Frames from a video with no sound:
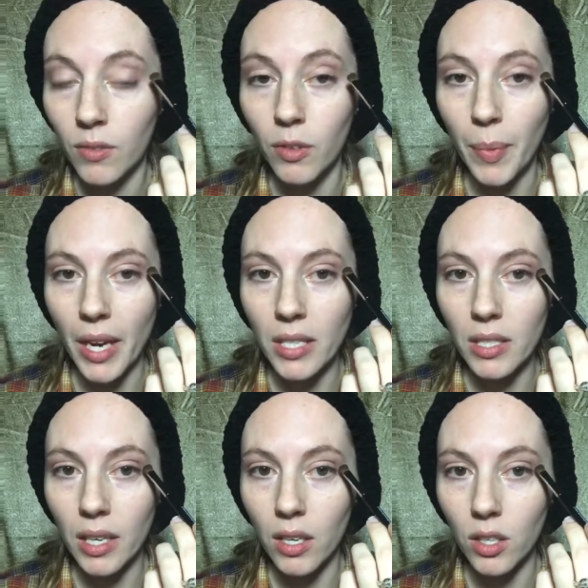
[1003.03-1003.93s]
for me I just
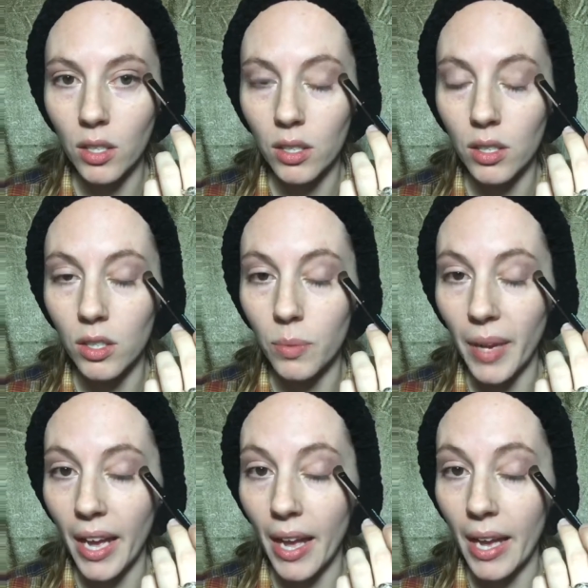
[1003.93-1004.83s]
kind of close
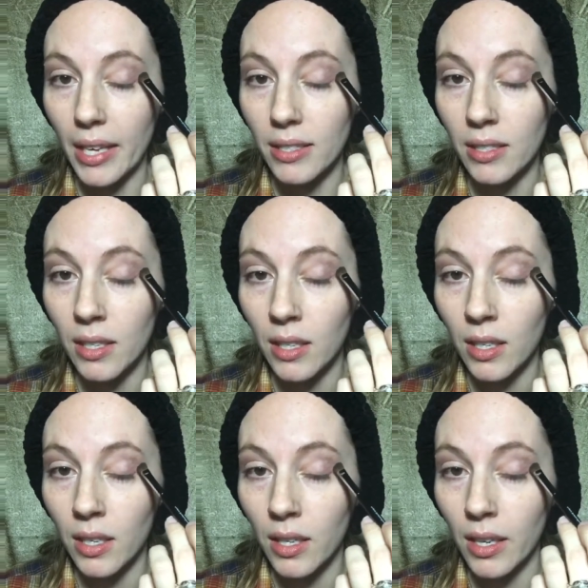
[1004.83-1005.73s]
my eyes
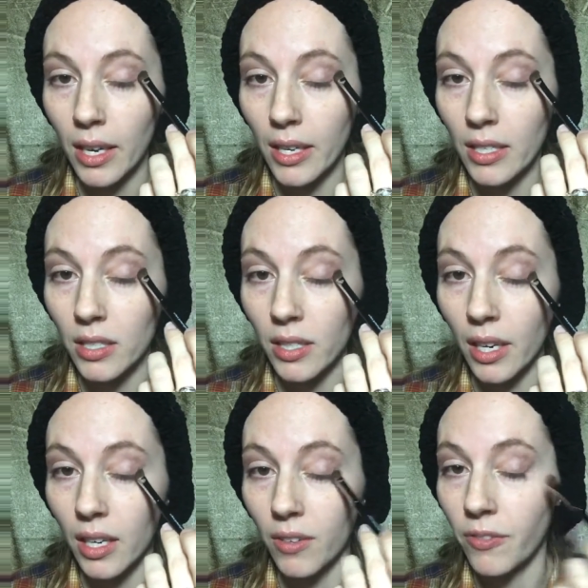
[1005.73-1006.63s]
and just
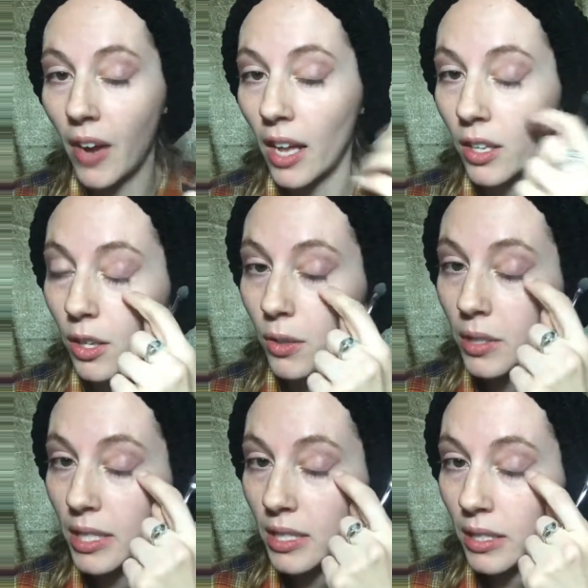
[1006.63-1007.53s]
kind of follow
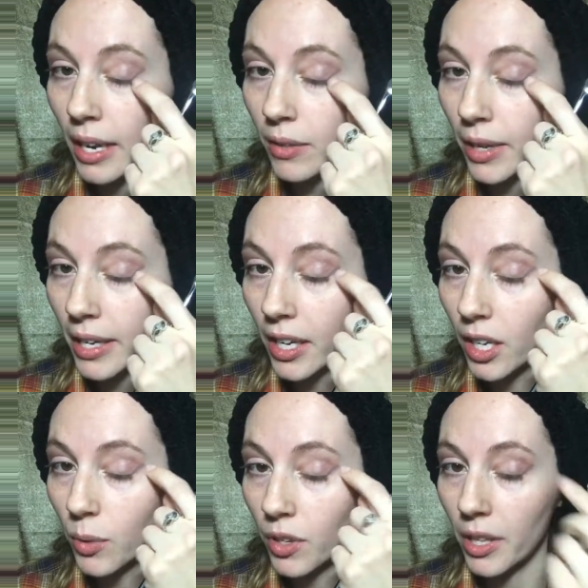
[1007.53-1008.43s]
this line right
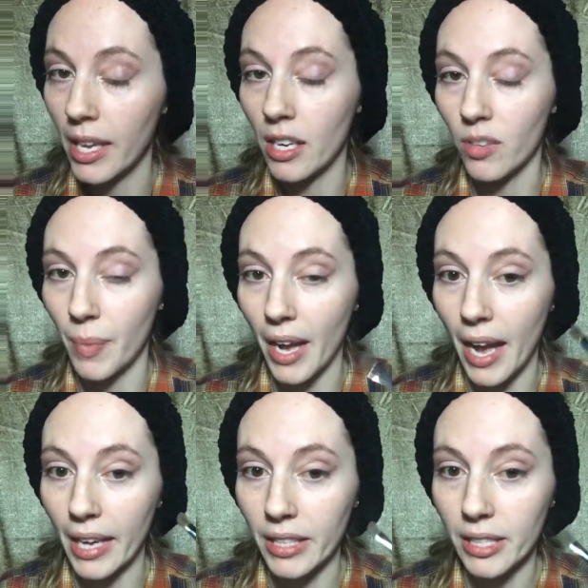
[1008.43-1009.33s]
here where the end of my
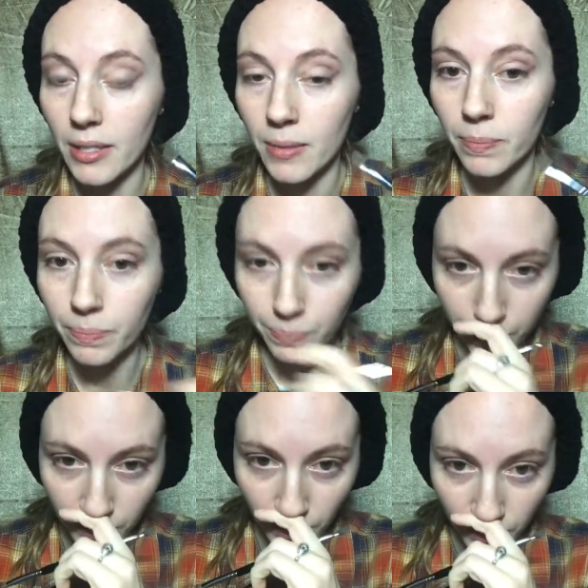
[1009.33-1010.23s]
eyelids.
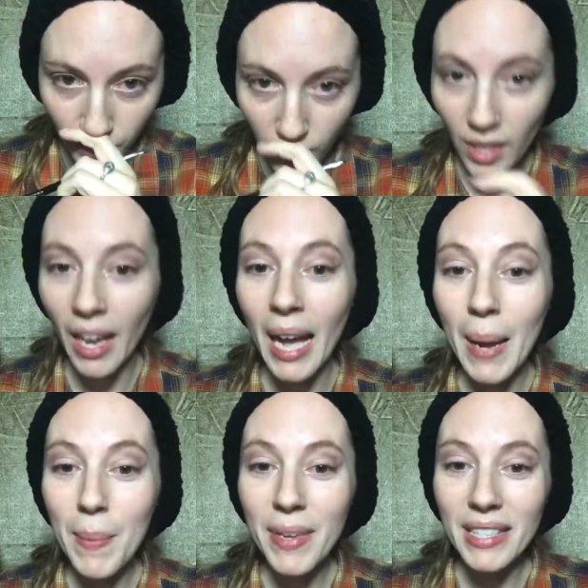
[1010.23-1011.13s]

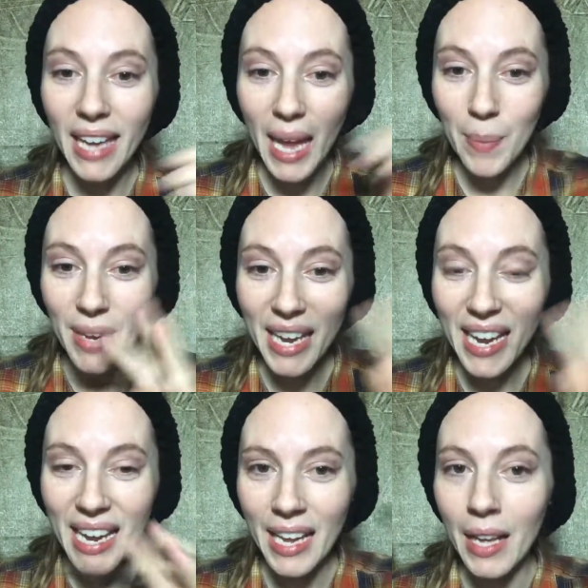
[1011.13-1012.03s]
Hi Miss Abby.